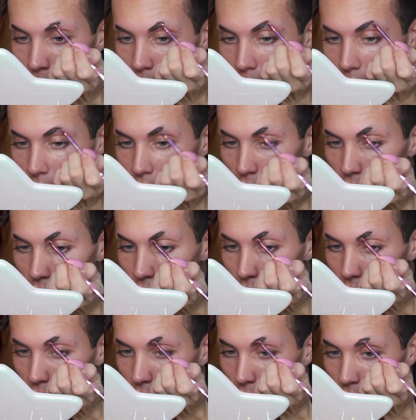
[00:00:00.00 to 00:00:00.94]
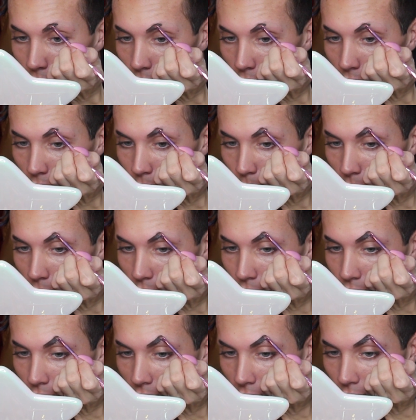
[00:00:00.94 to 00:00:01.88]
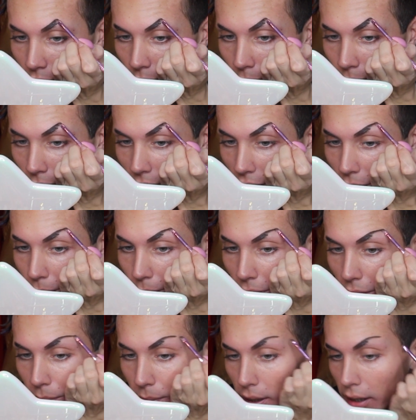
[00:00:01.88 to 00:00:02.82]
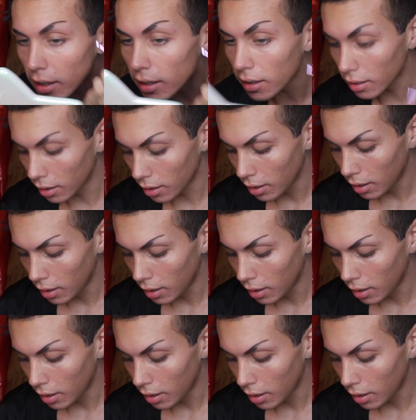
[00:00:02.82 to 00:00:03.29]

This actually is my favorite brow pomade